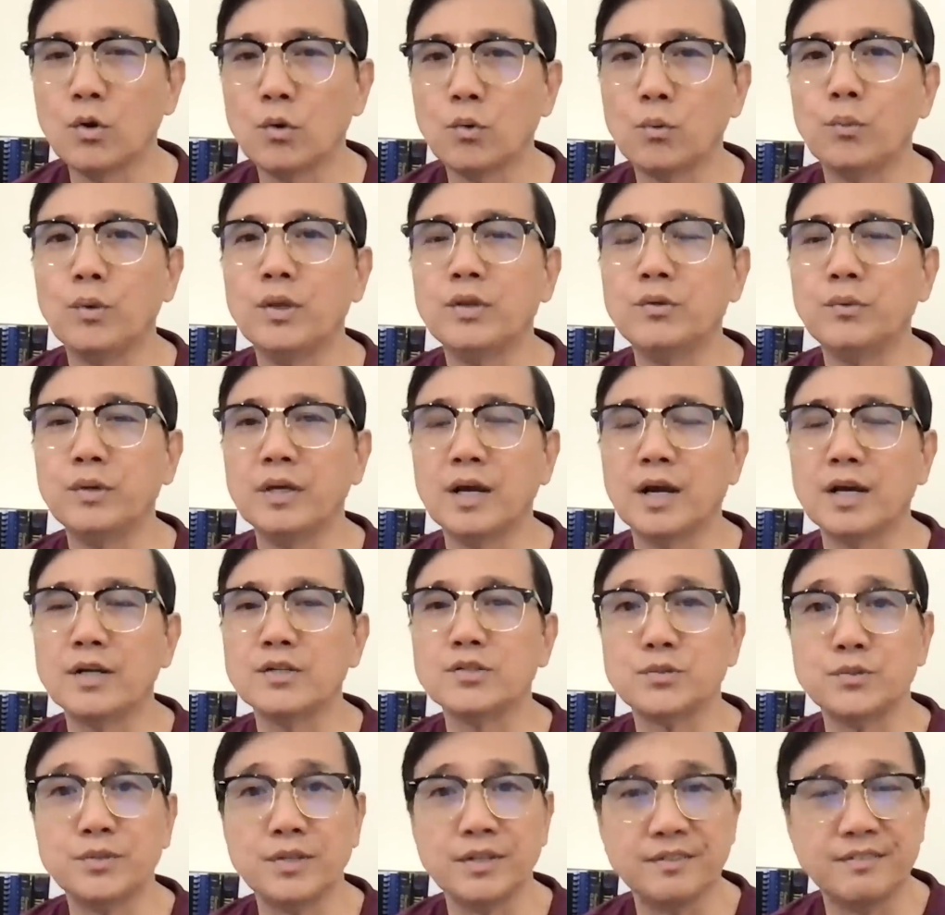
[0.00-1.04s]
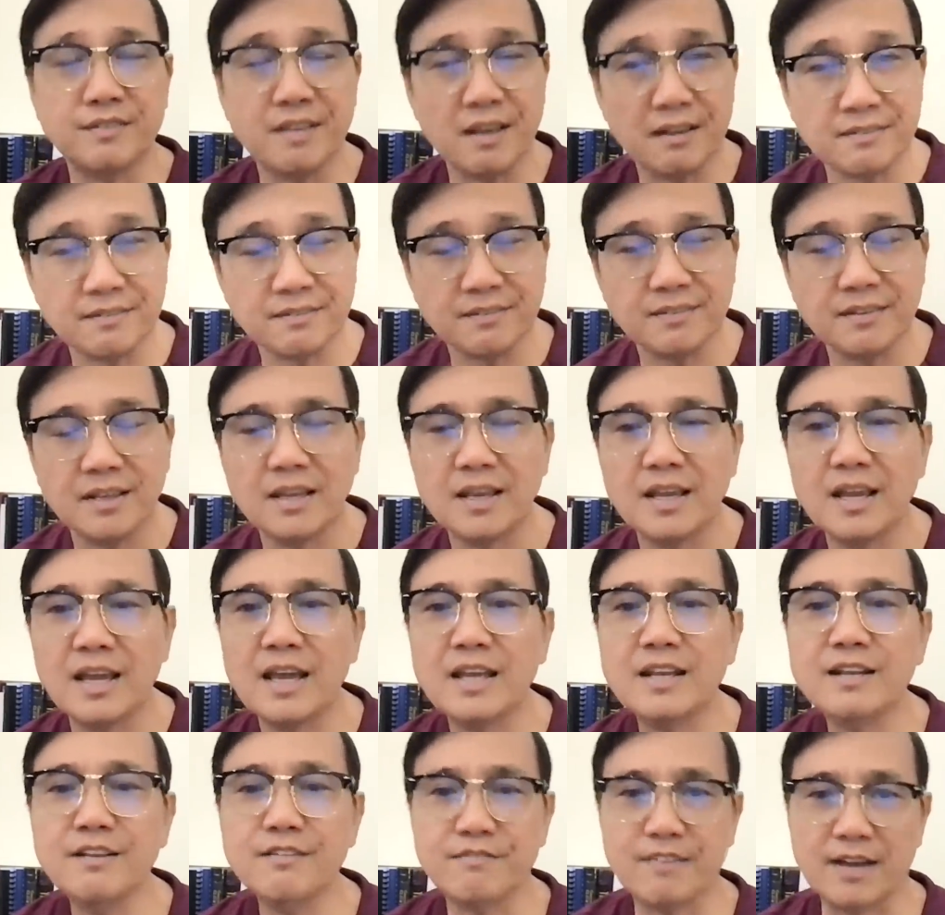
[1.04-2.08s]
with regard to the death
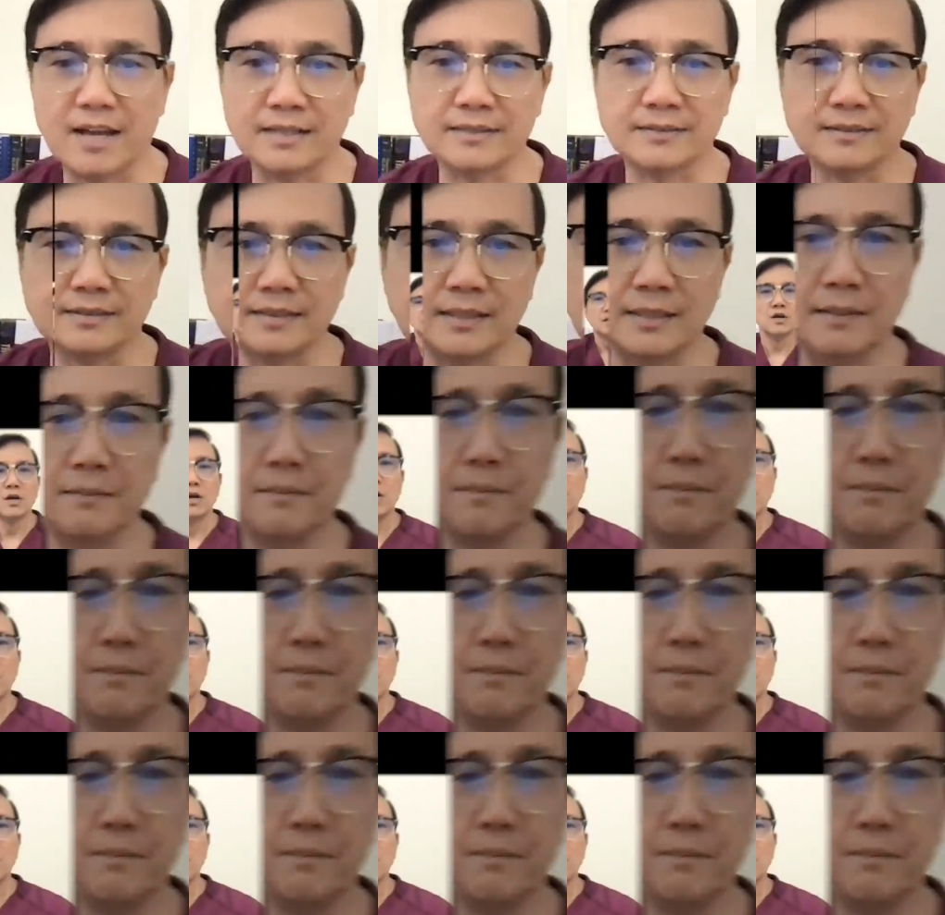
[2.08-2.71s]
and the vaccine.